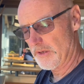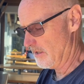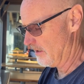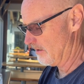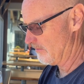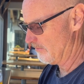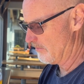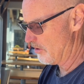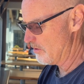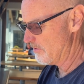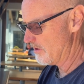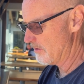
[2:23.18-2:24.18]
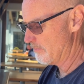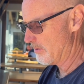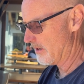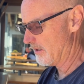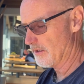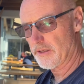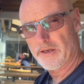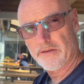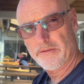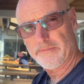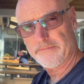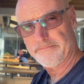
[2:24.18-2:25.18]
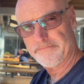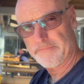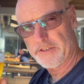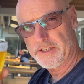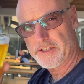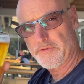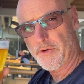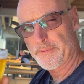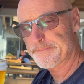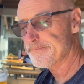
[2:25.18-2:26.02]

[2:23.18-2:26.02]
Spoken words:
it? Moby pale ale. Cheers everyone.